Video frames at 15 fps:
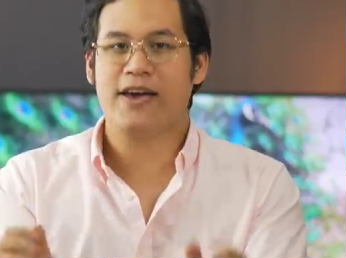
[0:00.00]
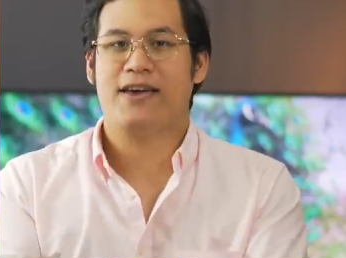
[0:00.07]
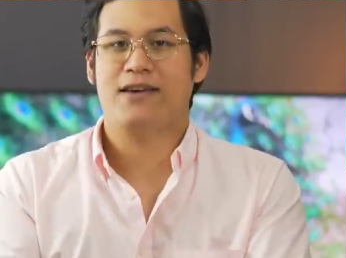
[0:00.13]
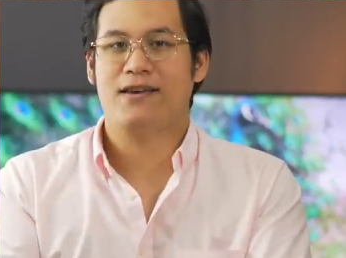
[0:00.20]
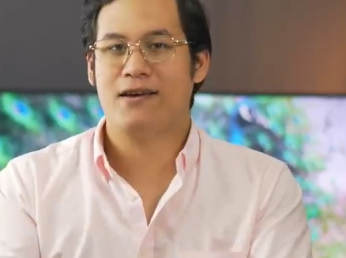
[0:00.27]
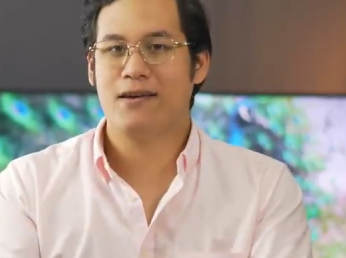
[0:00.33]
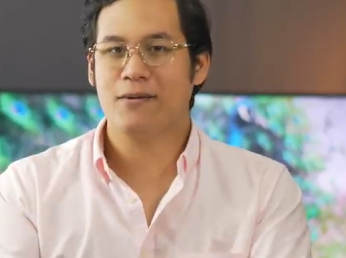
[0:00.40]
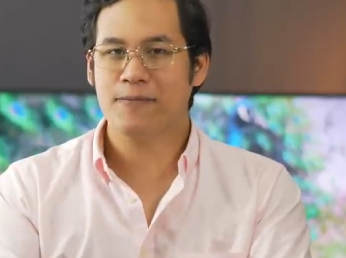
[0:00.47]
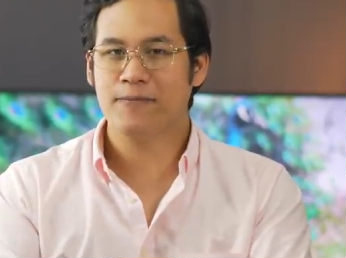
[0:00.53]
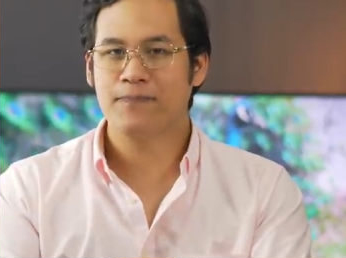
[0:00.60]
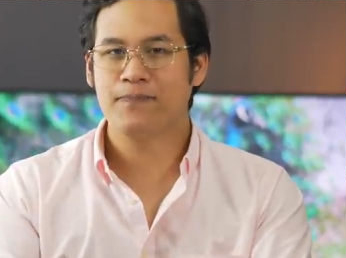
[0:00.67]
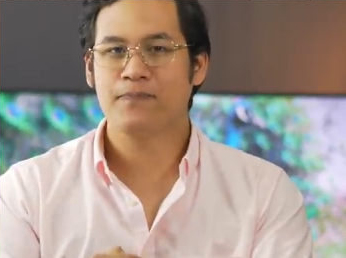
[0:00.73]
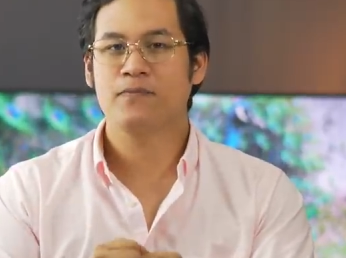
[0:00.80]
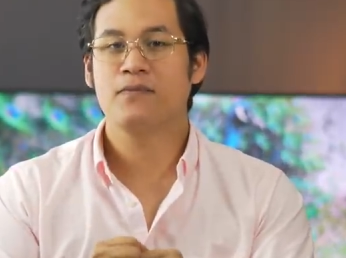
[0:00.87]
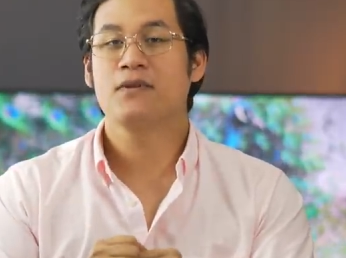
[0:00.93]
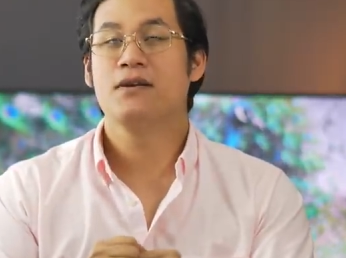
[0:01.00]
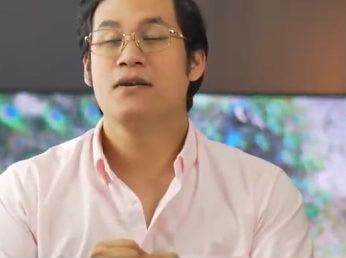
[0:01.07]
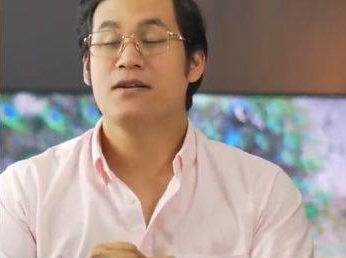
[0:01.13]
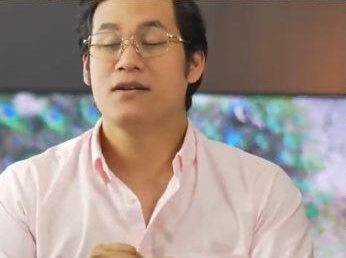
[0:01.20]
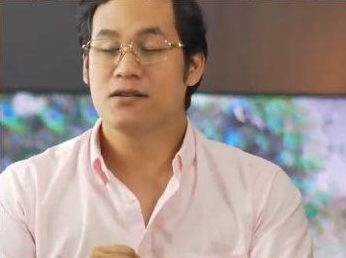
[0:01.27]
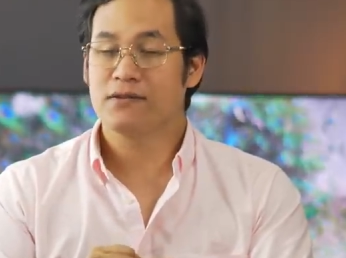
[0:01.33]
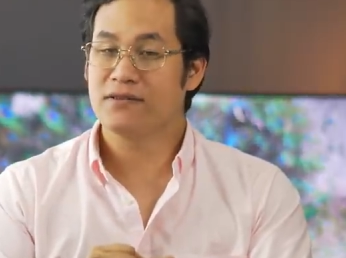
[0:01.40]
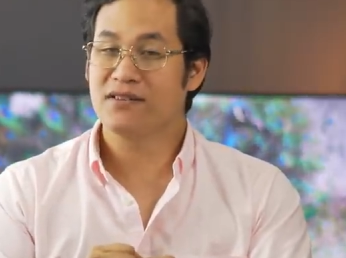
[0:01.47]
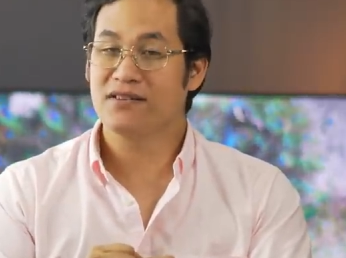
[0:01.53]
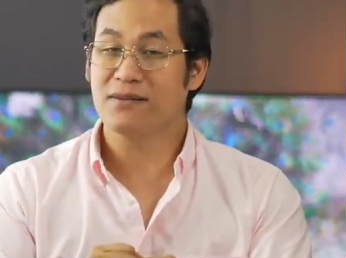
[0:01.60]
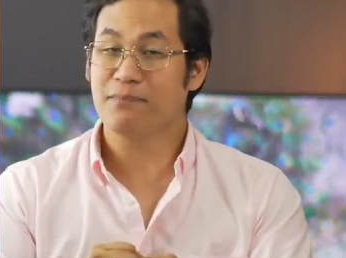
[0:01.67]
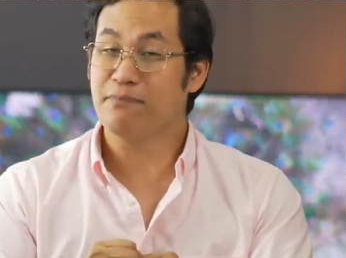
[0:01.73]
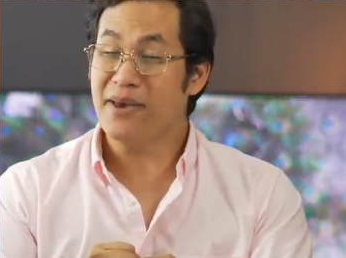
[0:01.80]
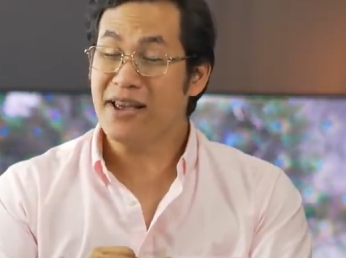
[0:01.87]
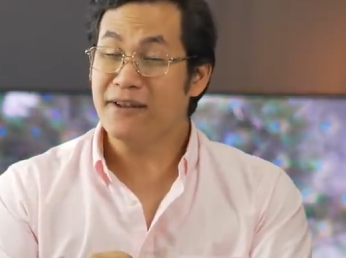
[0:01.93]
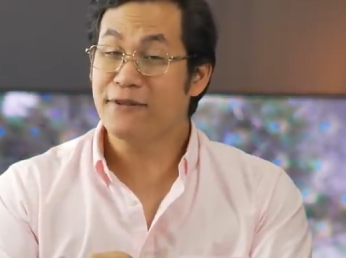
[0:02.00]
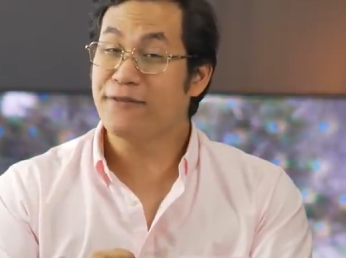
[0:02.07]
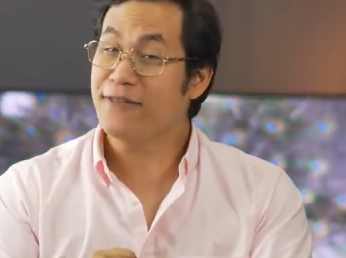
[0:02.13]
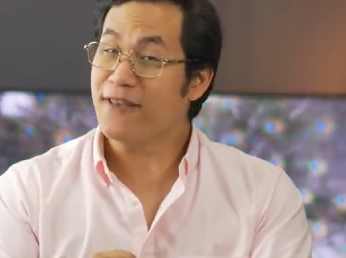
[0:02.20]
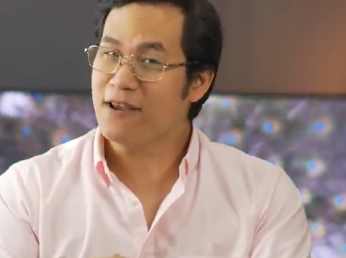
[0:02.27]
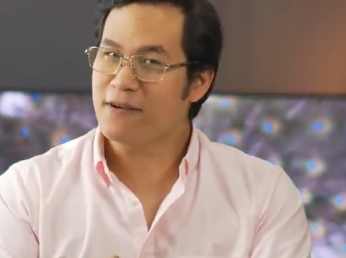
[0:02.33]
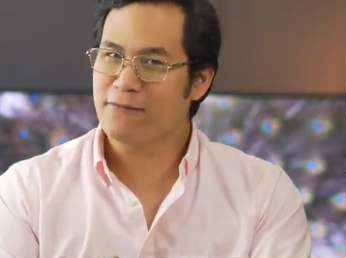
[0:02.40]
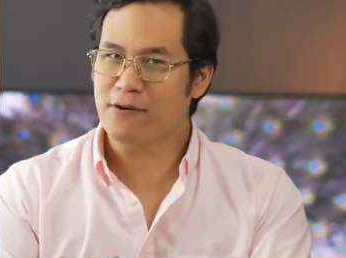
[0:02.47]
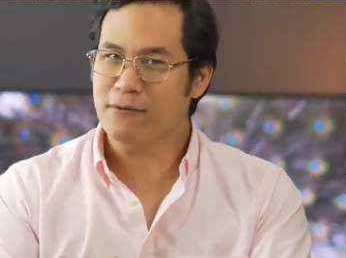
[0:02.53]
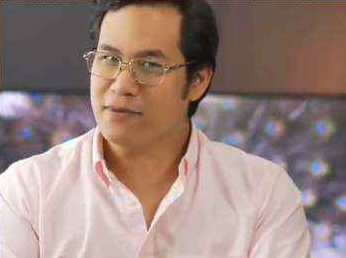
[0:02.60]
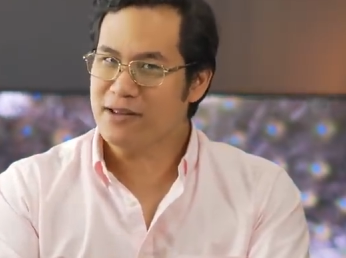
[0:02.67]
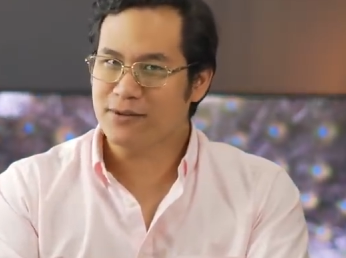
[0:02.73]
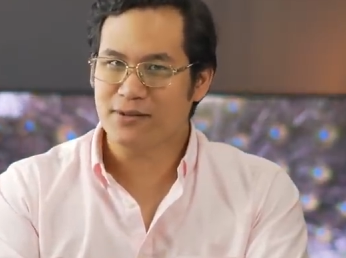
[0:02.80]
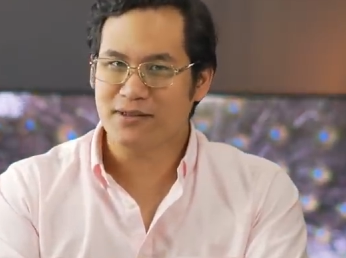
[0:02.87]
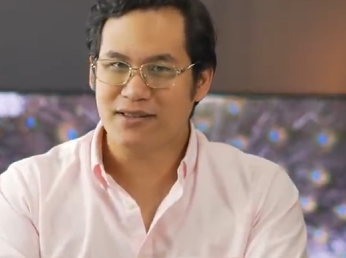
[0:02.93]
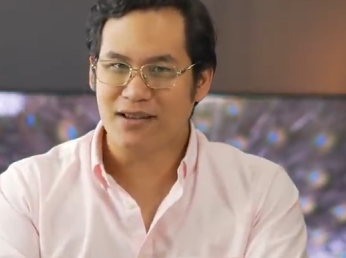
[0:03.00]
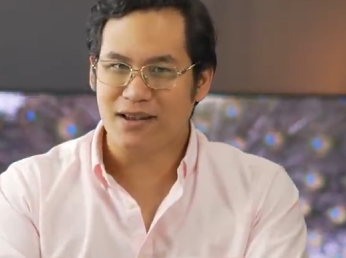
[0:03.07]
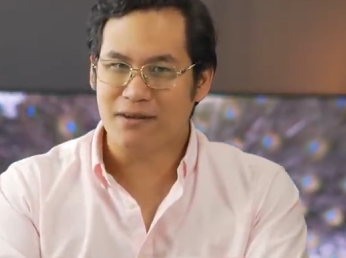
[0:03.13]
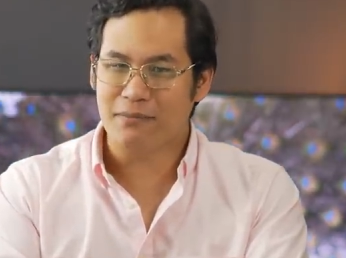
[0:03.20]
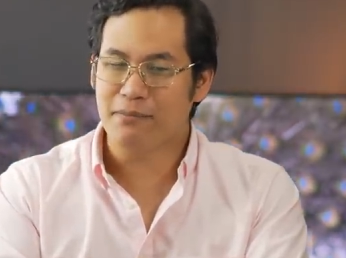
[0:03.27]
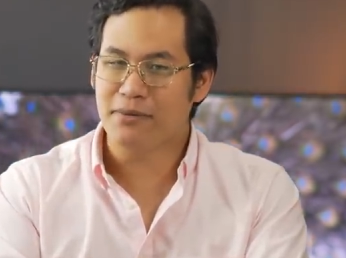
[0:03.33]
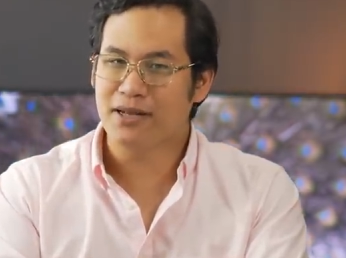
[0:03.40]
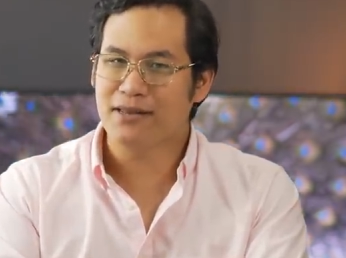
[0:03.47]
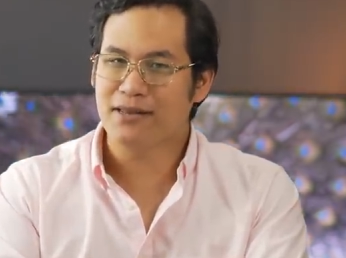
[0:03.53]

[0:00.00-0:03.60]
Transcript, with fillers: Okay, so this is a big thing for me to say,